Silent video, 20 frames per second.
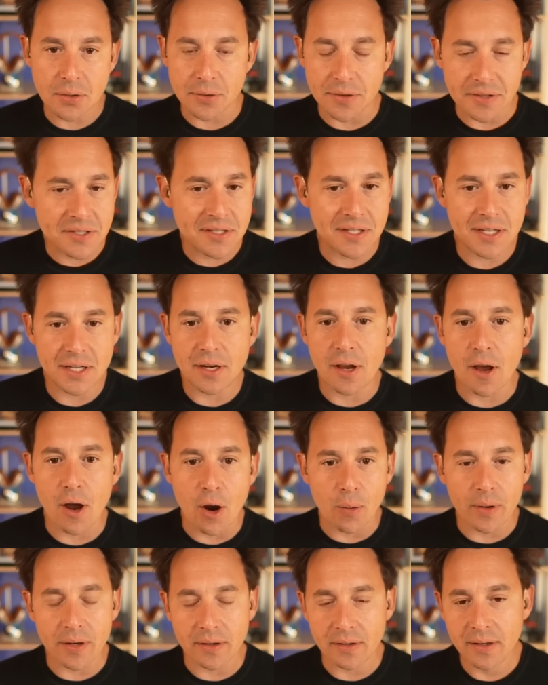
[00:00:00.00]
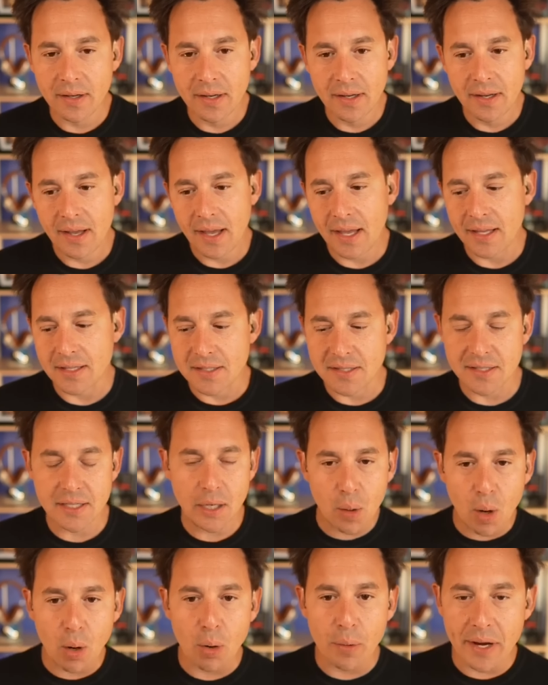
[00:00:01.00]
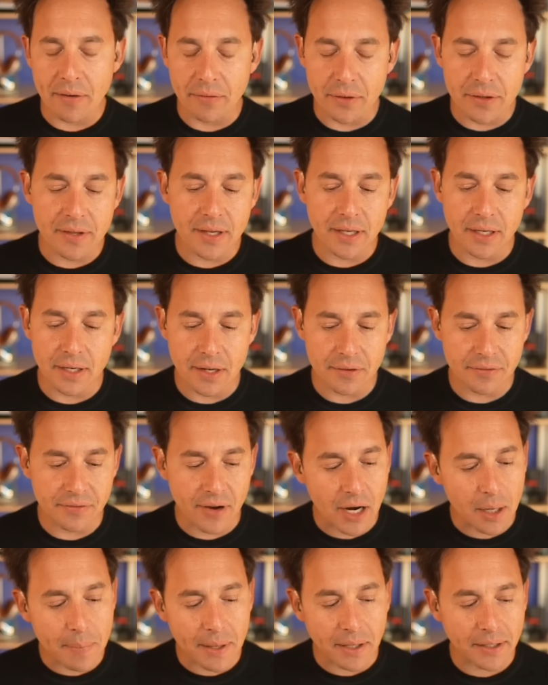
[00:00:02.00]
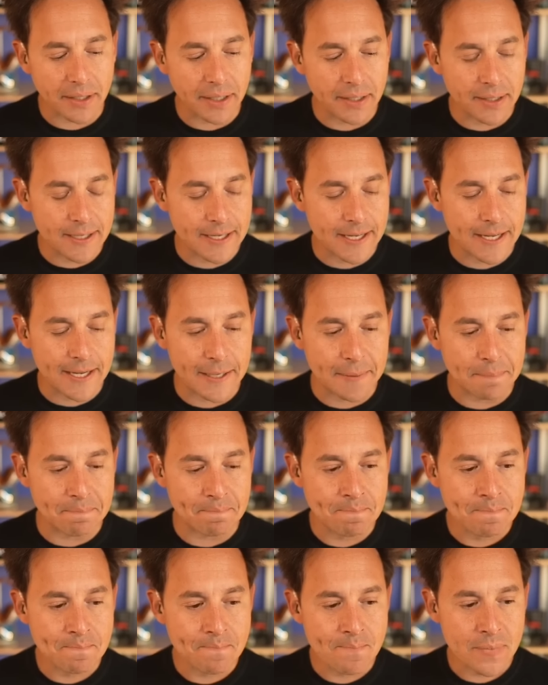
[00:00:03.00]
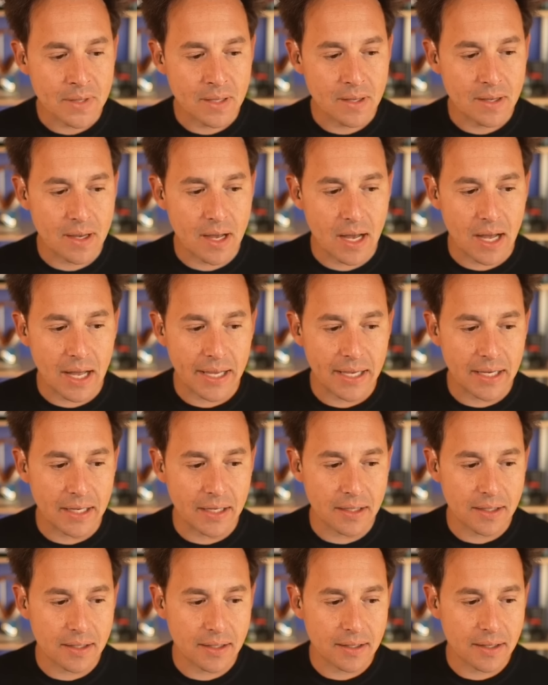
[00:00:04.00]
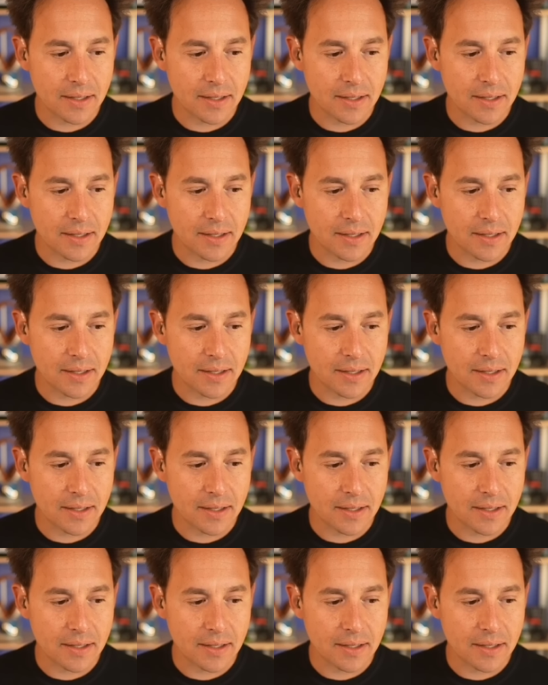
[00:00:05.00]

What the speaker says: sort of the CEO and COO and everything at Firebelly. Shopify